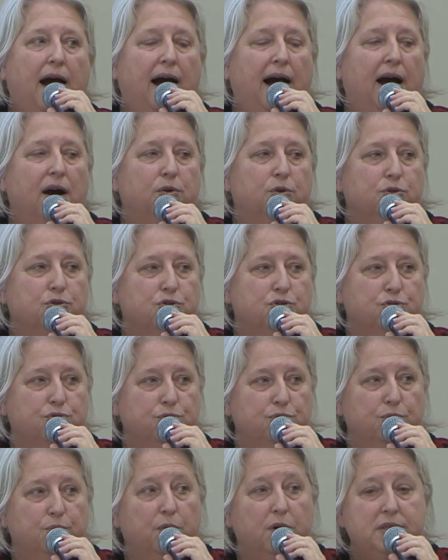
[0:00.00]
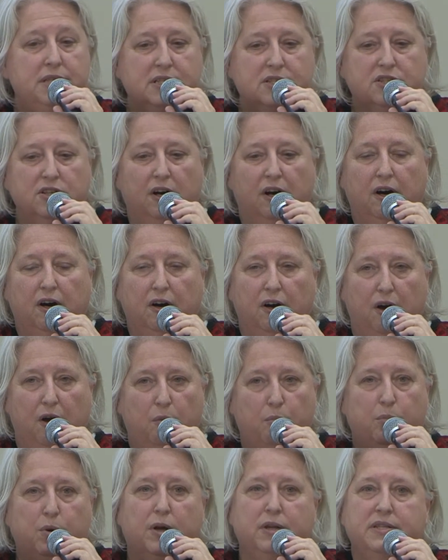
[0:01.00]
how to
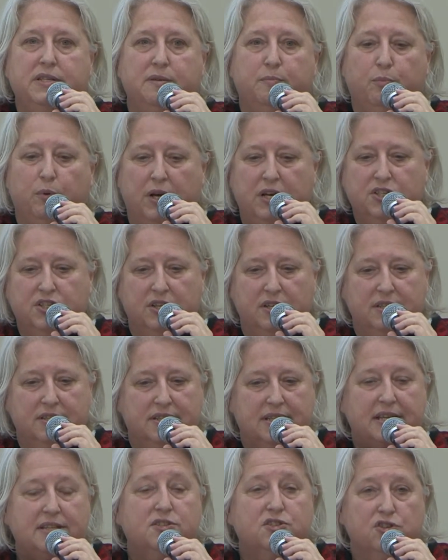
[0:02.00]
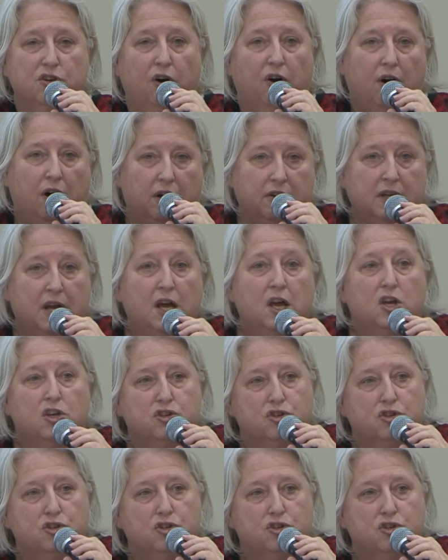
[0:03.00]
monitor blood depressions and so on.